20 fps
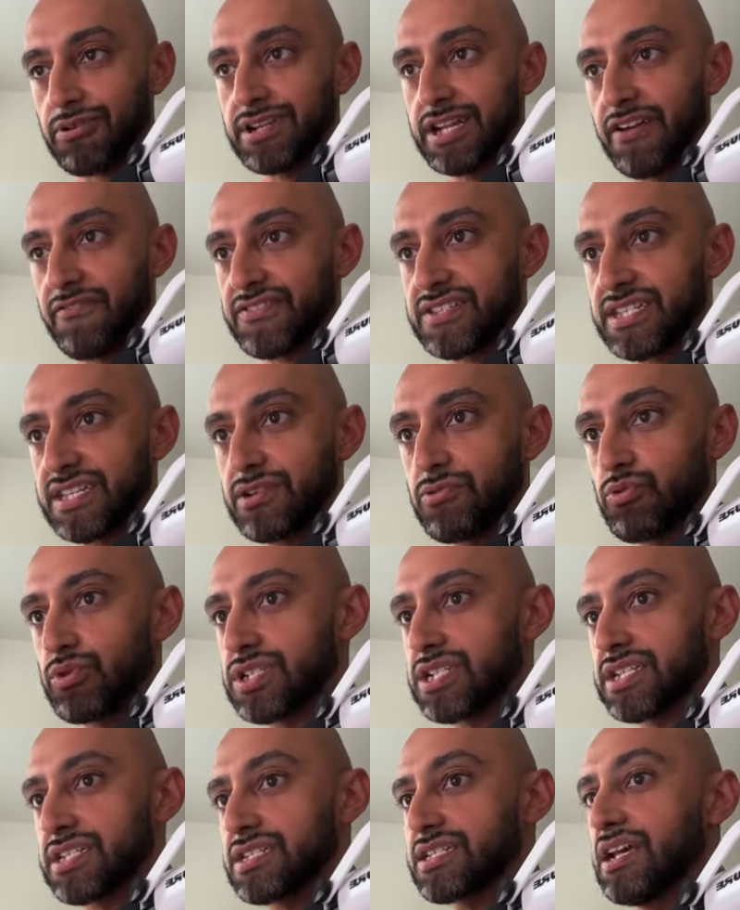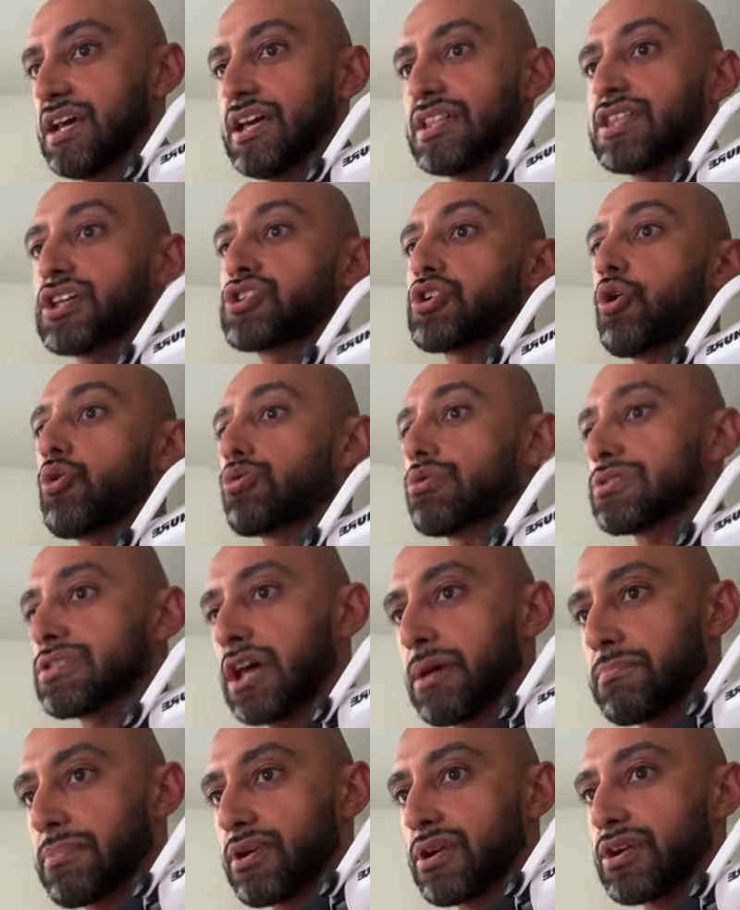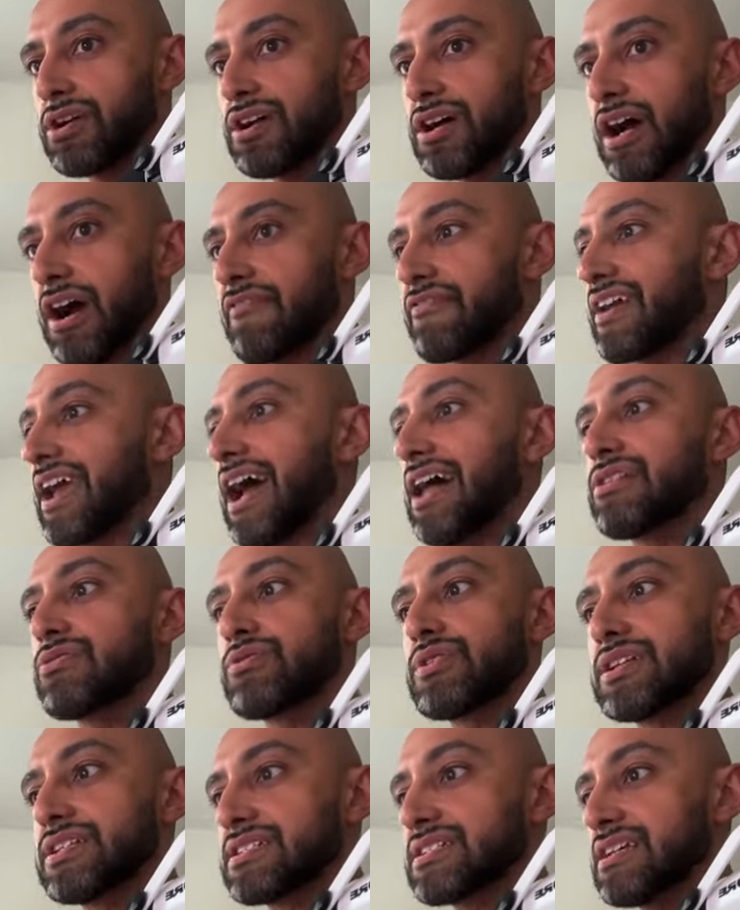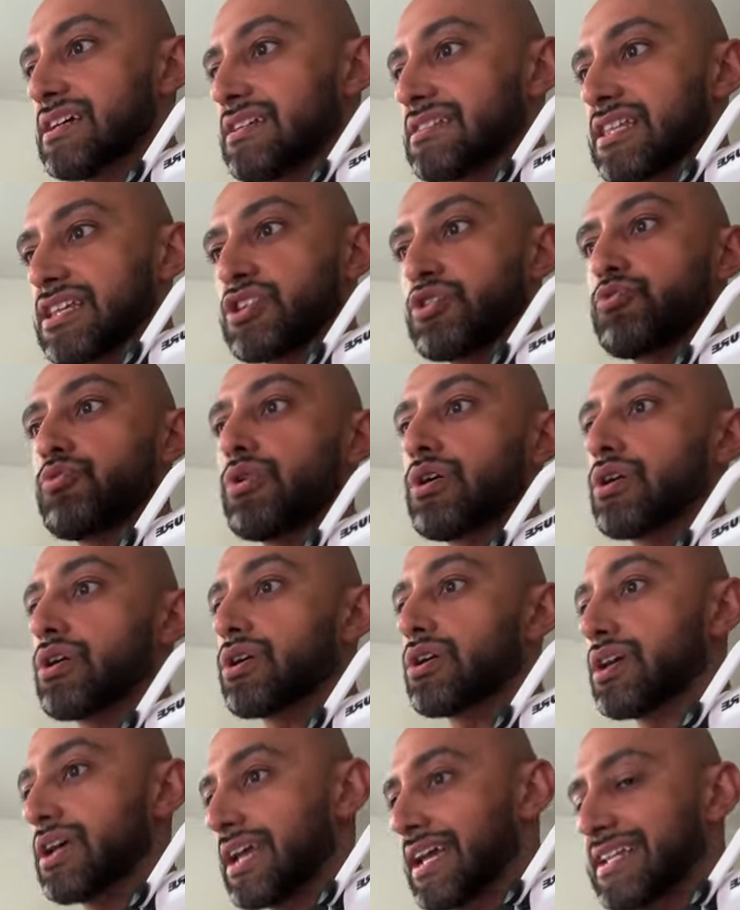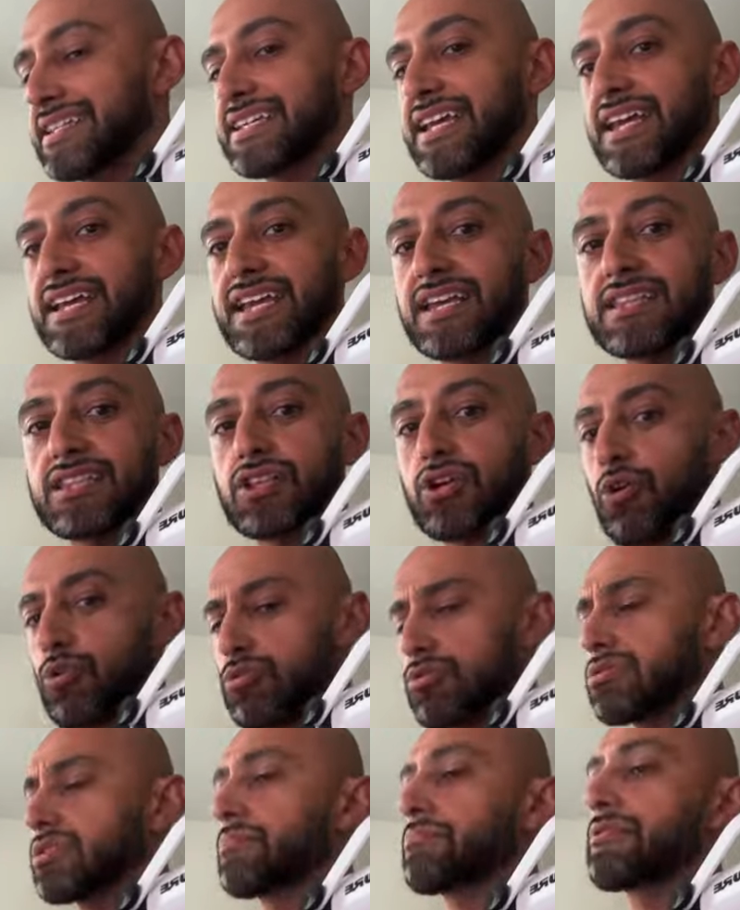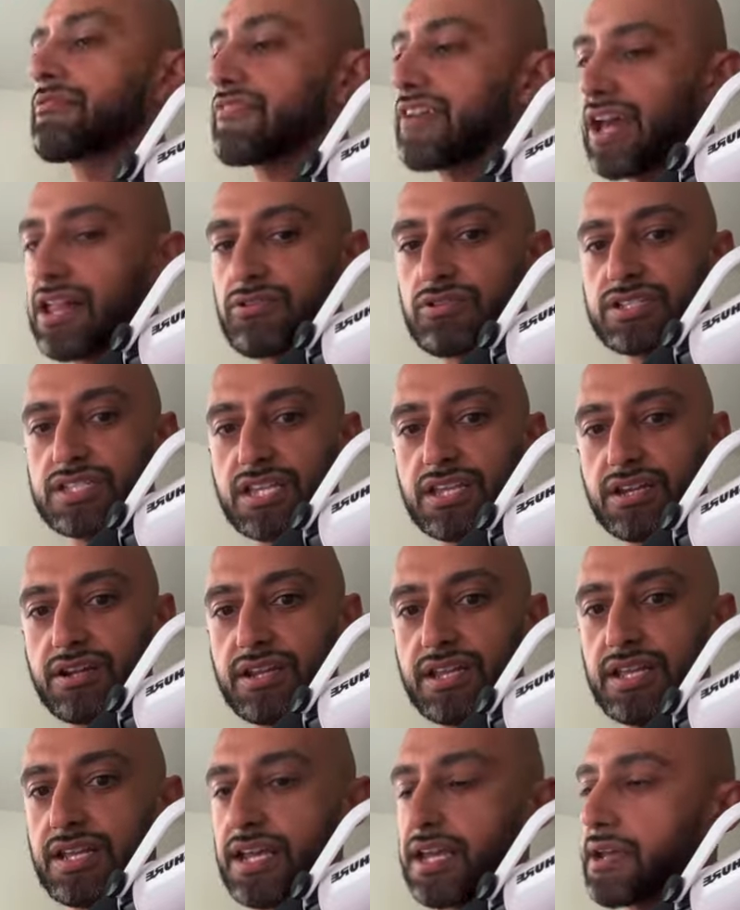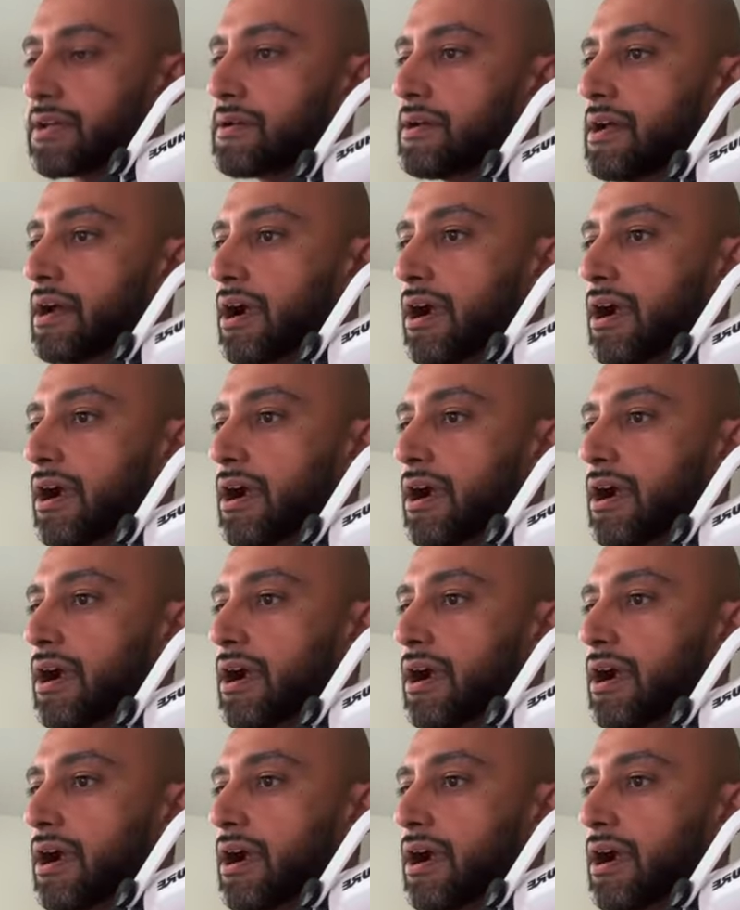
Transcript: deficit, which is the total number of calories that you are intaking, the total number of calories that you're eating.